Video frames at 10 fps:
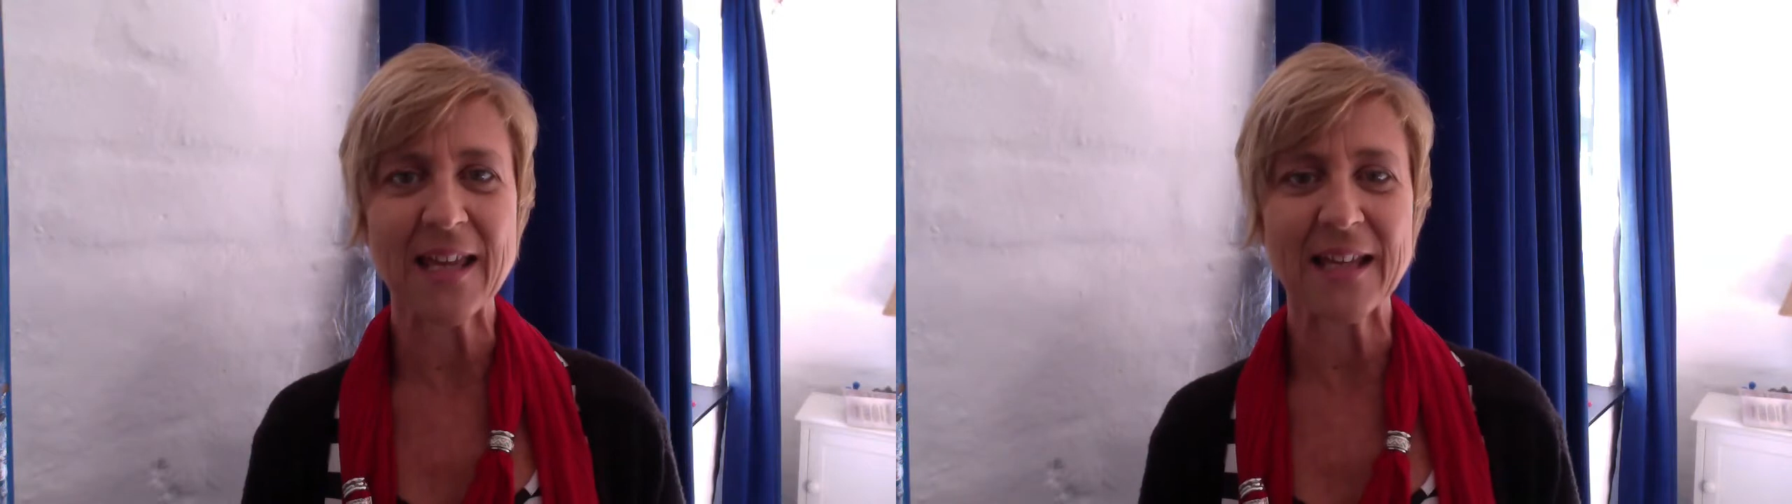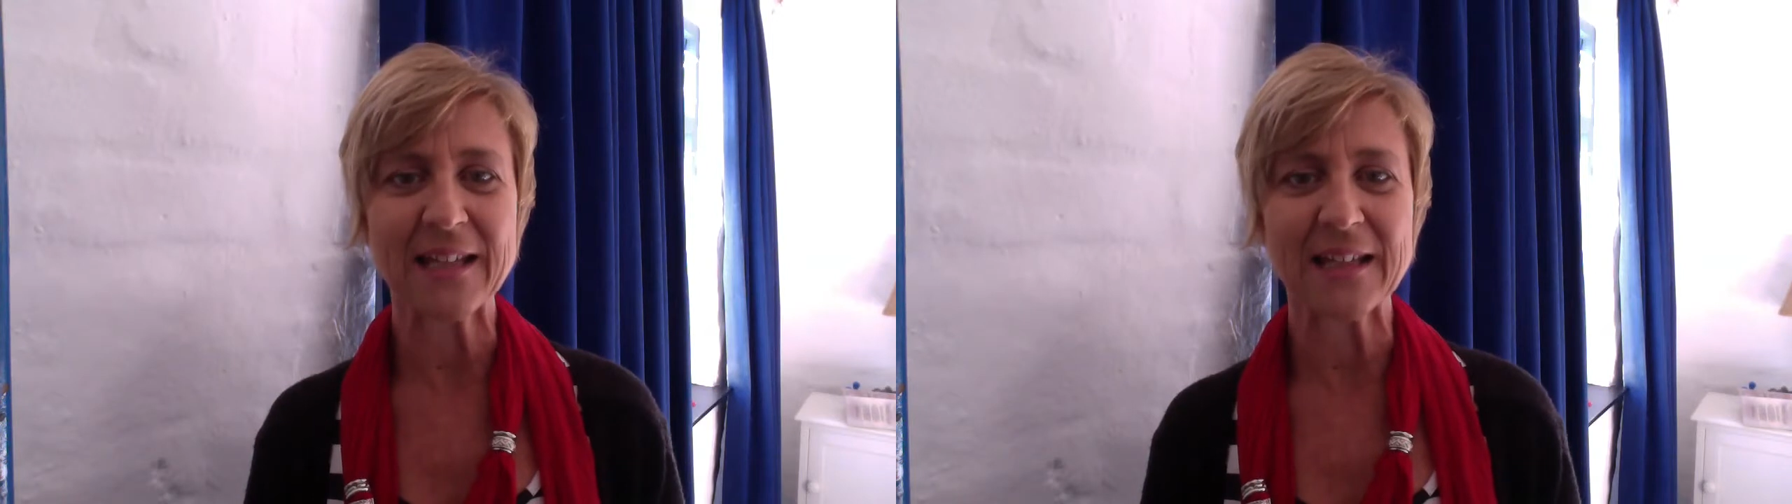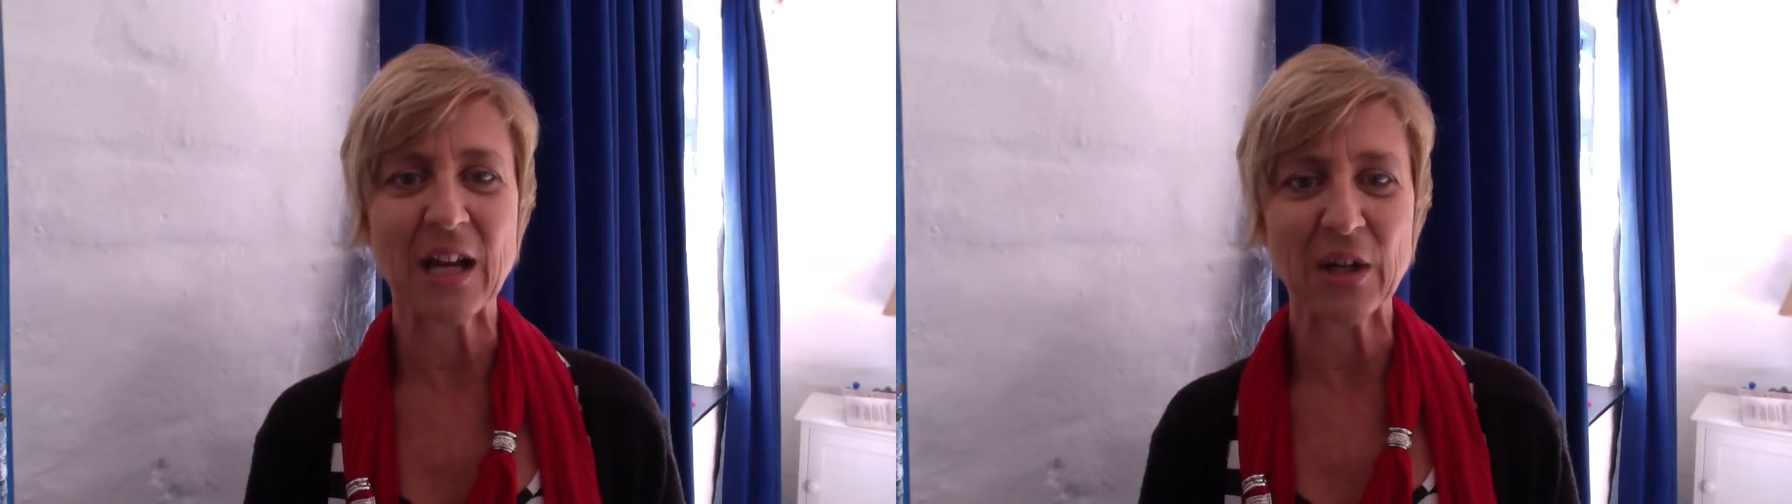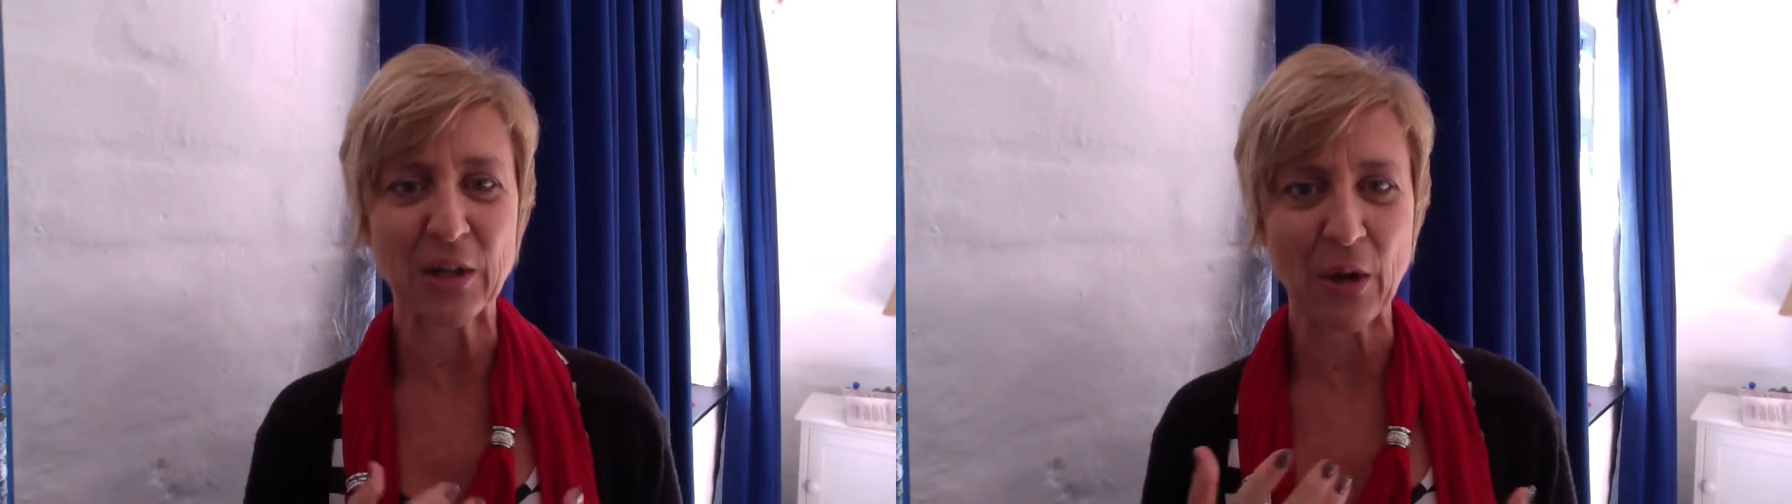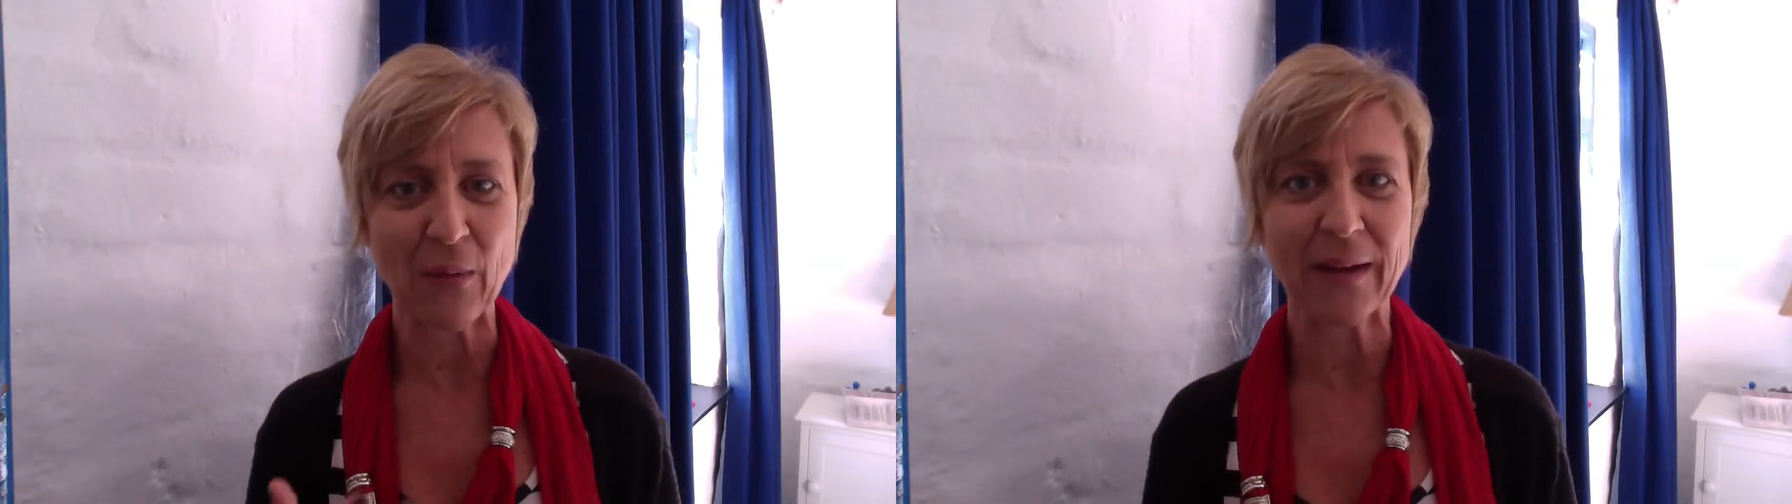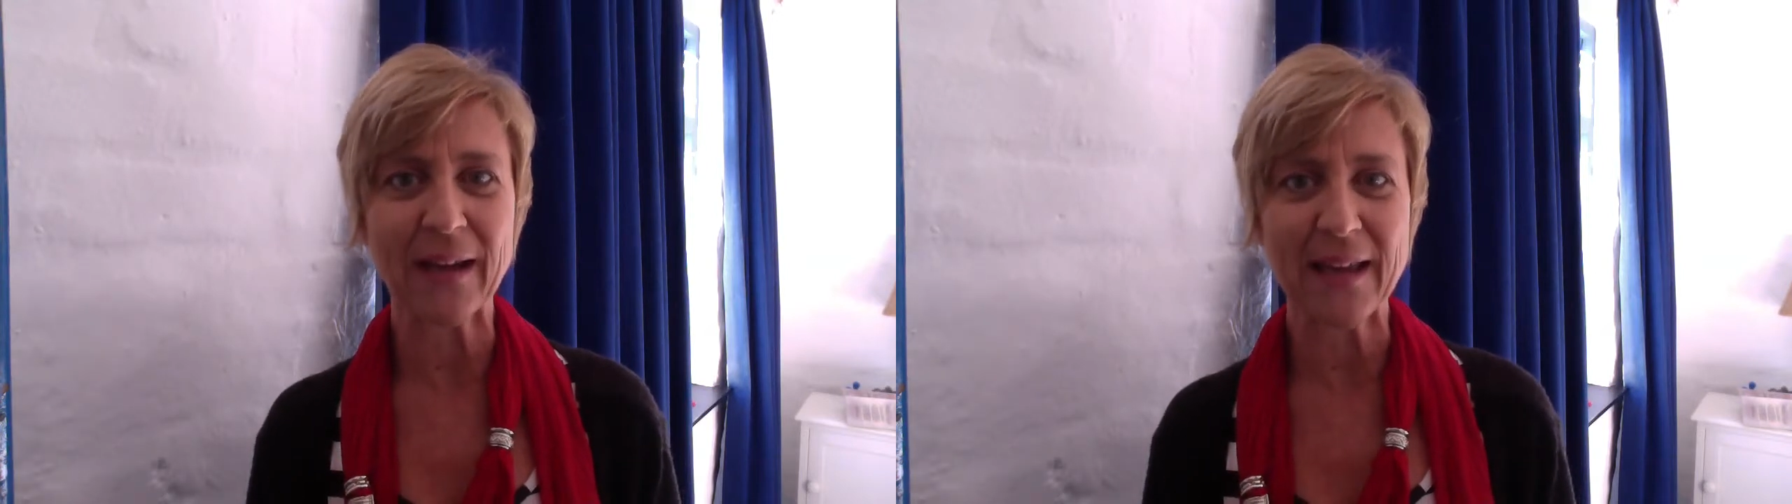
in going